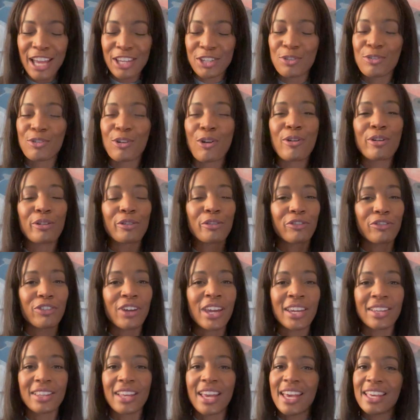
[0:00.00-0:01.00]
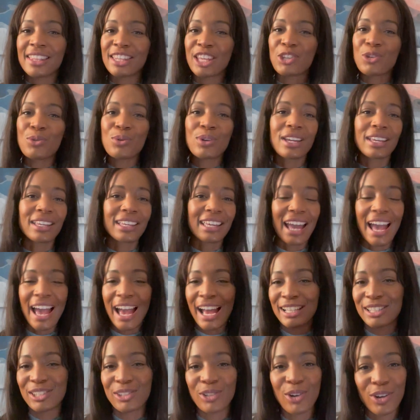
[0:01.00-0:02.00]
as you grow in faith, that you can
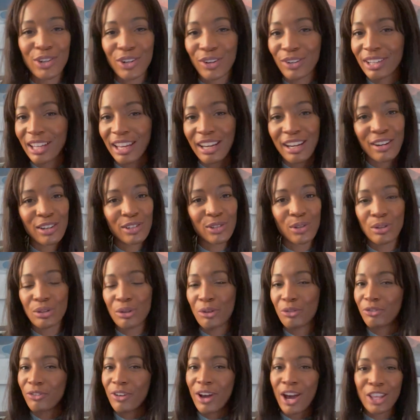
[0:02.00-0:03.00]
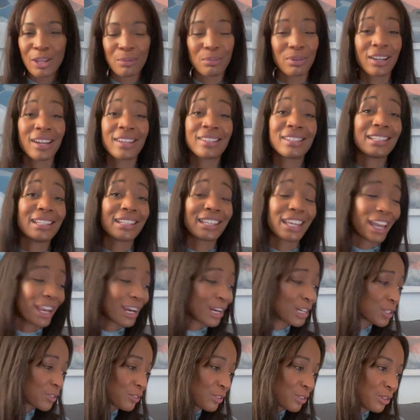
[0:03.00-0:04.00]
cast all your cares on the Father because he
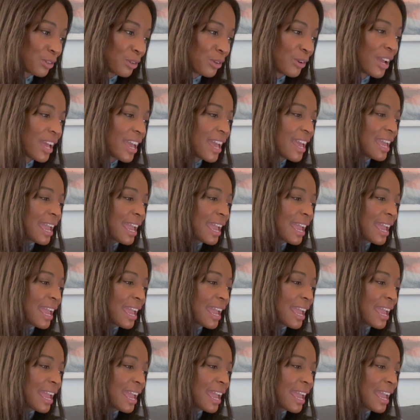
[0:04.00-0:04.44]
cares for you.